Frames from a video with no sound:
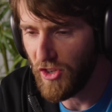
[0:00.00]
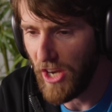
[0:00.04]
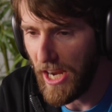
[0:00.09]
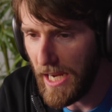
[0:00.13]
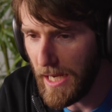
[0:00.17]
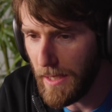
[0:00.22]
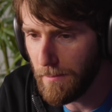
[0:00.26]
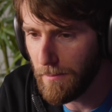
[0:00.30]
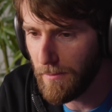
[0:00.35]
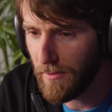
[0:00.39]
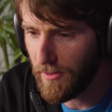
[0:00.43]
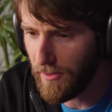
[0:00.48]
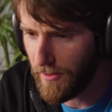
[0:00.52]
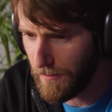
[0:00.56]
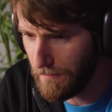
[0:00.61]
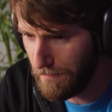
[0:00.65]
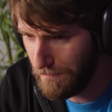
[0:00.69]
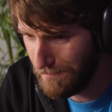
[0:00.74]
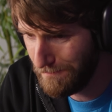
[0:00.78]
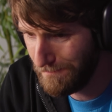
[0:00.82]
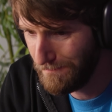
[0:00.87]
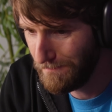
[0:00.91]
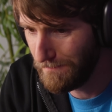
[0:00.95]
James,
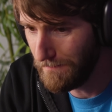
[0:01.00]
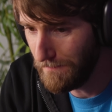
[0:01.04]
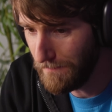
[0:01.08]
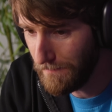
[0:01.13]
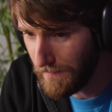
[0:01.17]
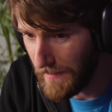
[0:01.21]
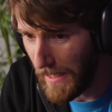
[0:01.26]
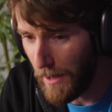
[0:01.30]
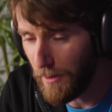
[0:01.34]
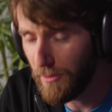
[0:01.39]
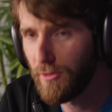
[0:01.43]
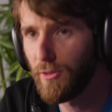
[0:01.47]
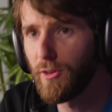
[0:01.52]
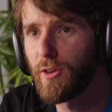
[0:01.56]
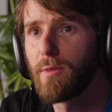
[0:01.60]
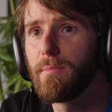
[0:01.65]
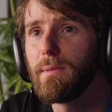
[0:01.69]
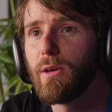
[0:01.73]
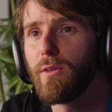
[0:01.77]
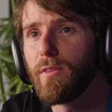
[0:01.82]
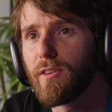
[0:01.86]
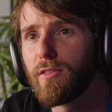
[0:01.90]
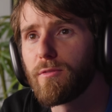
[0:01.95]
how's your
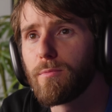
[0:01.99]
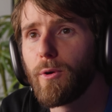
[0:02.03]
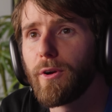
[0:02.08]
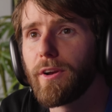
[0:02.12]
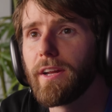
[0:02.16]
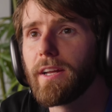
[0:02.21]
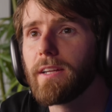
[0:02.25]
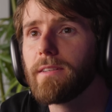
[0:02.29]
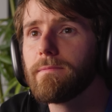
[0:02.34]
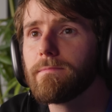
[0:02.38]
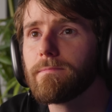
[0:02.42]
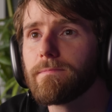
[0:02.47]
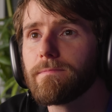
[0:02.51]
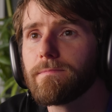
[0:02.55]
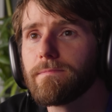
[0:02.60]
commute this morning?